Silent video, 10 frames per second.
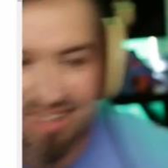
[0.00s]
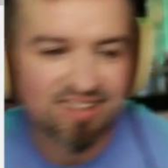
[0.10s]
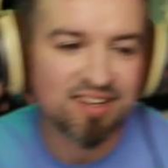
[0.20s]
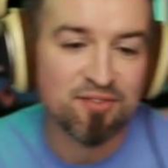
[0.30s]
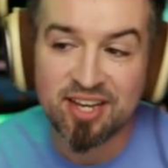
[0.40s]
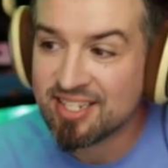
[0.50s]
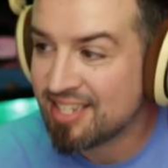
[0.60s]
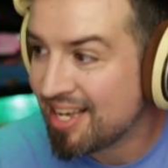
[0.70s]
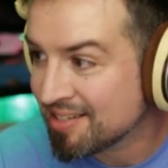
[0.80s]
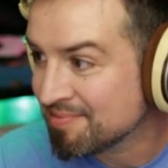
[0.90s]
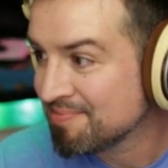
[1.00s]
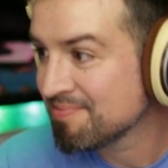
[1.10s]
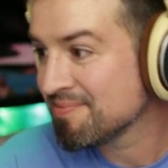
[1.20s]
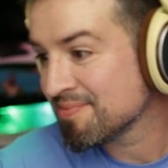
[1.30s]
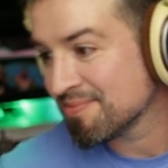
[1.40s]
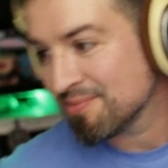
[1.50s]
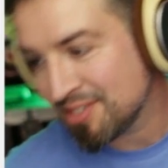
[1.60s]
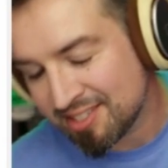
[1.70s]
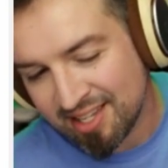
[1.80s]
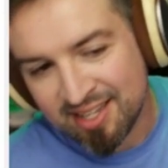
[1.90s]
and he fucking did. What a
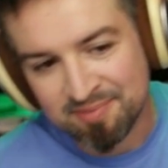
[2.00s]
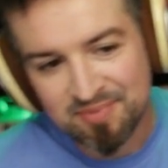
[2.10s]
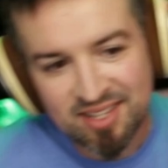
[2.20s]
stud!